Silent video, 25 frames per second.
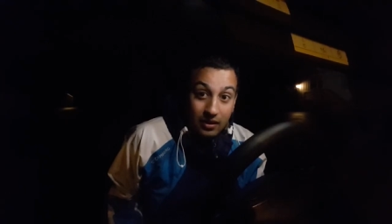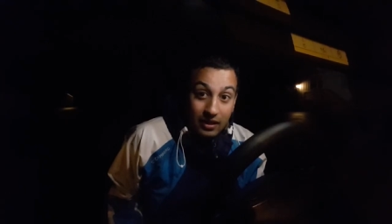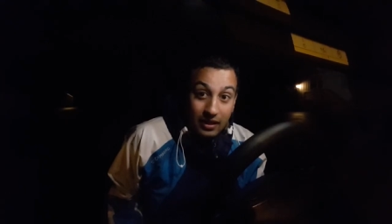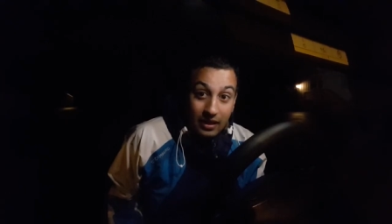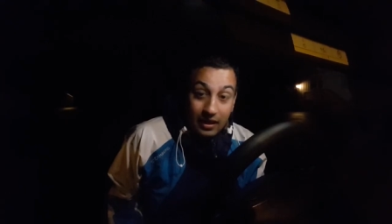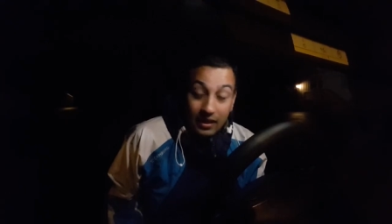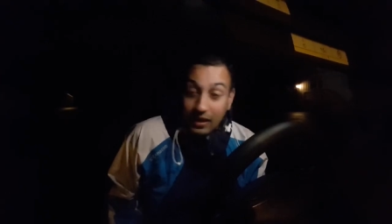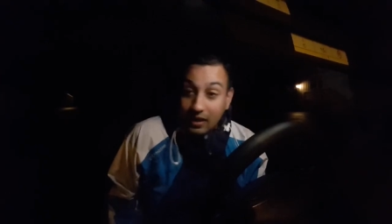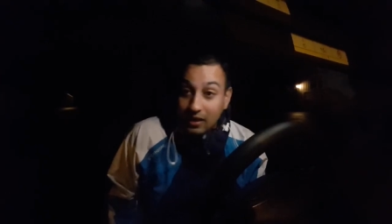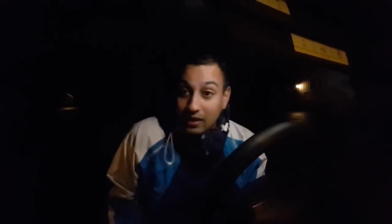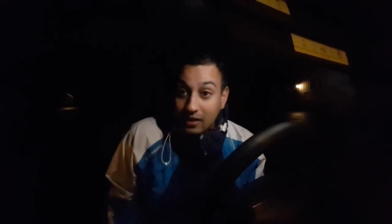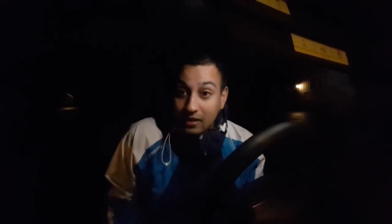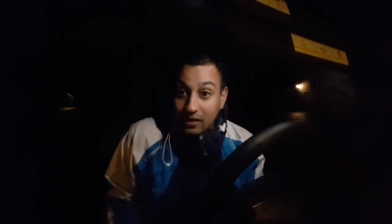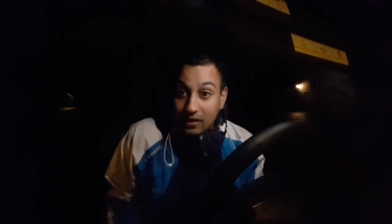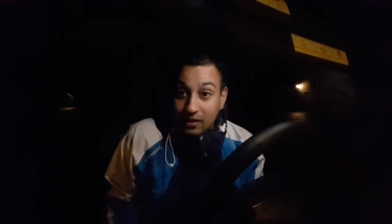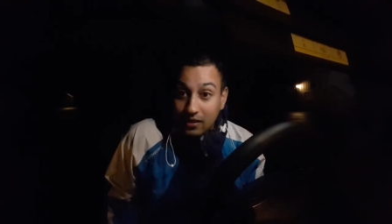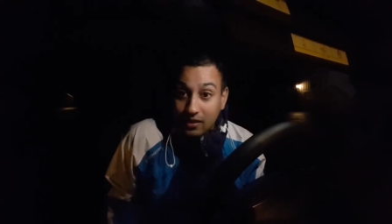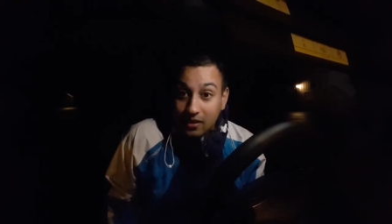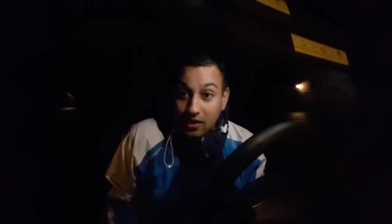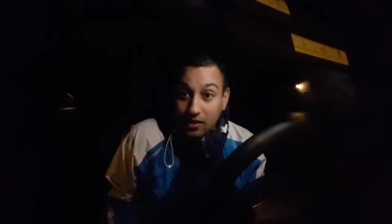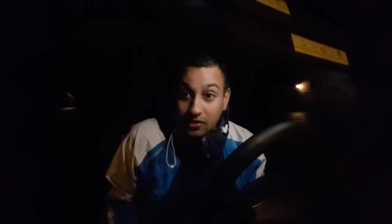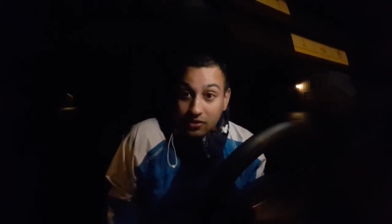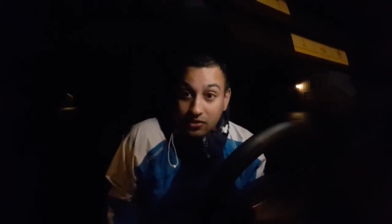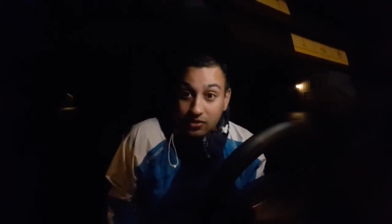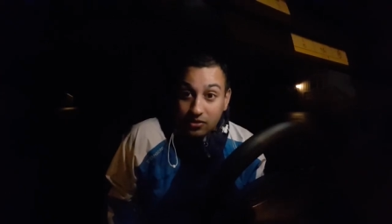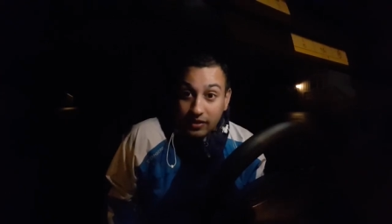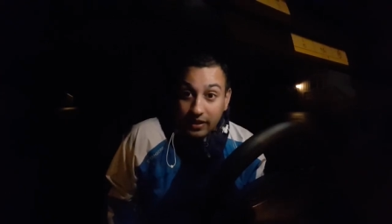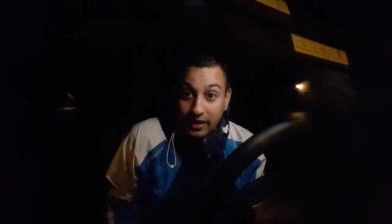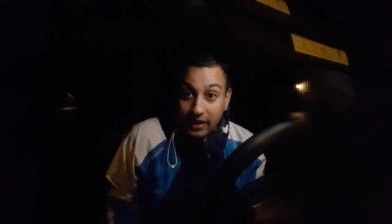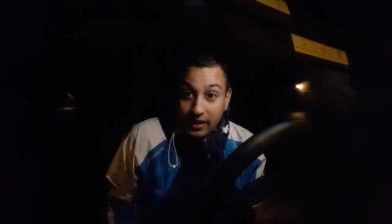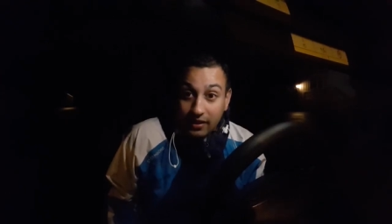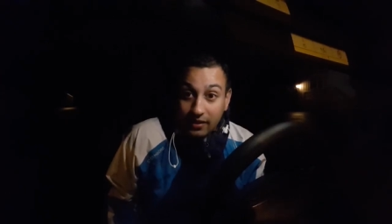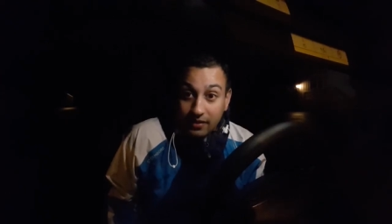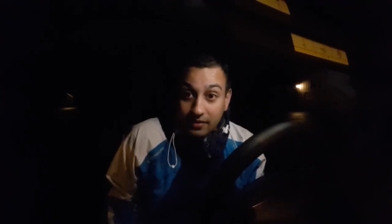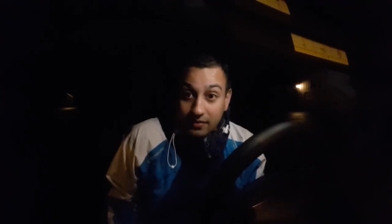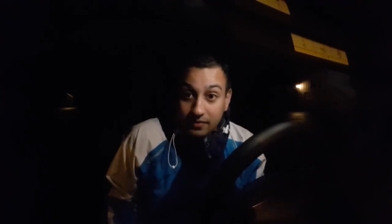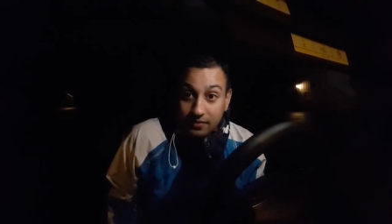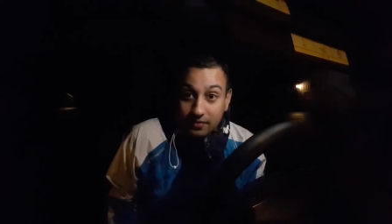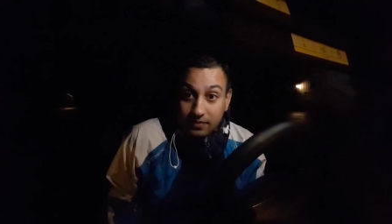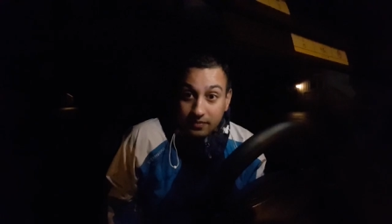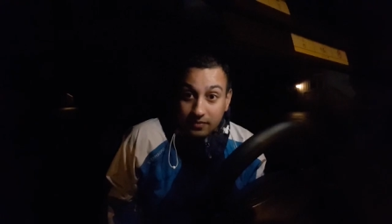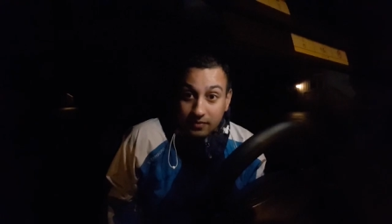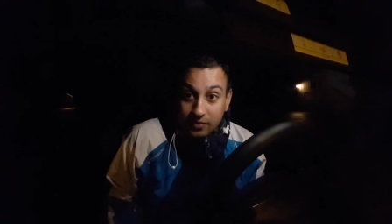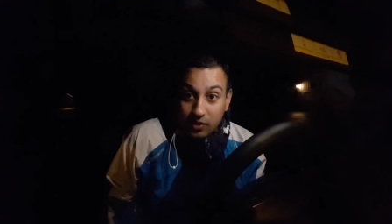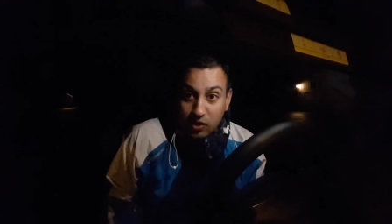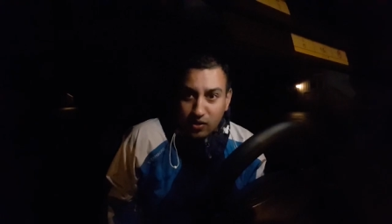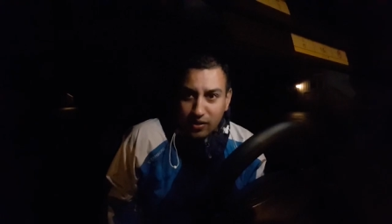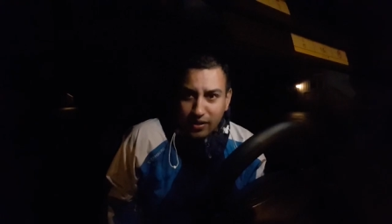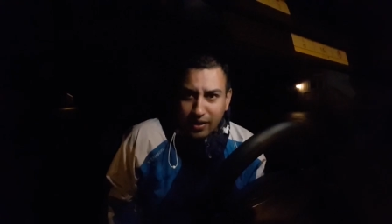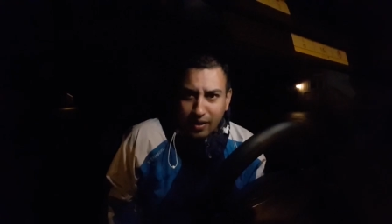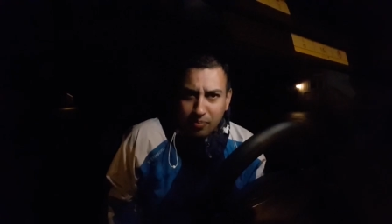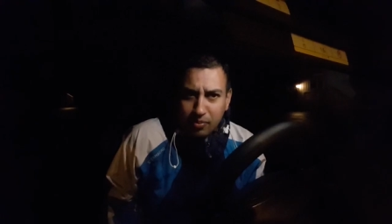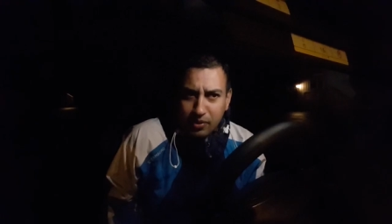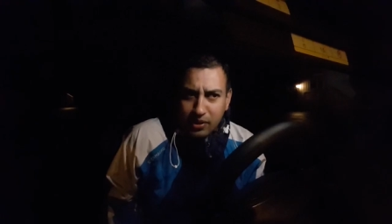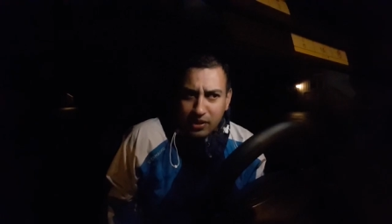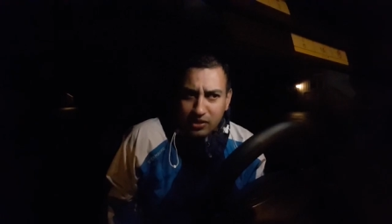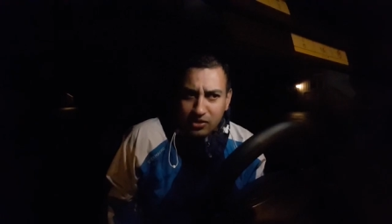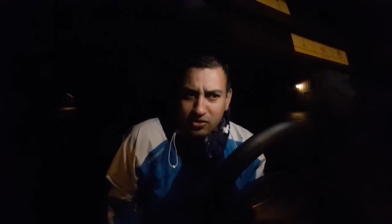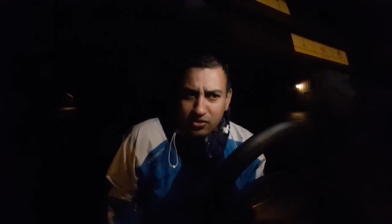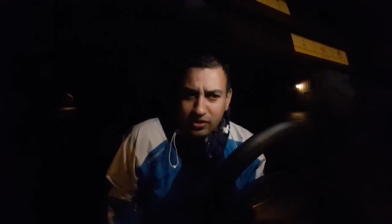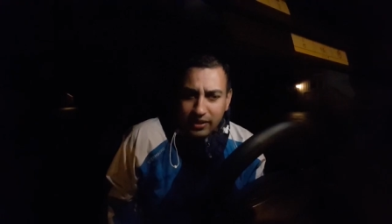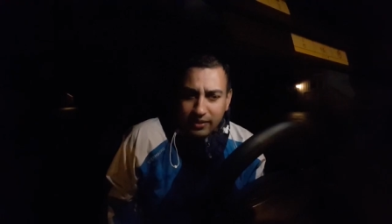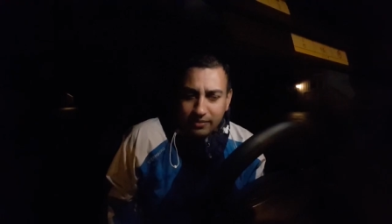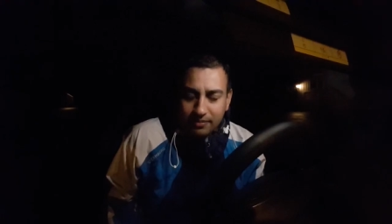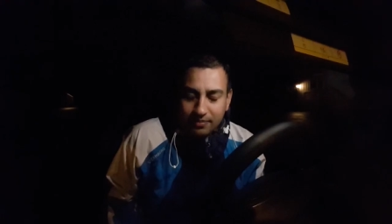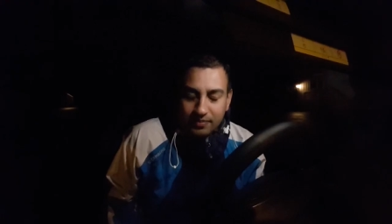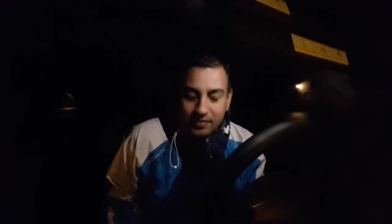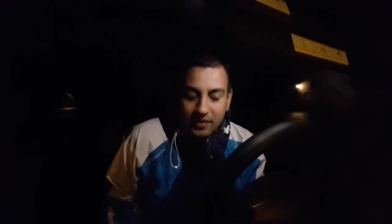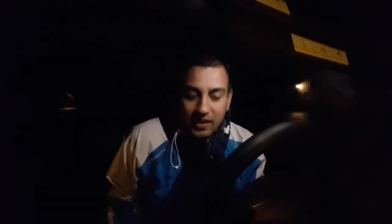in-country or up-country,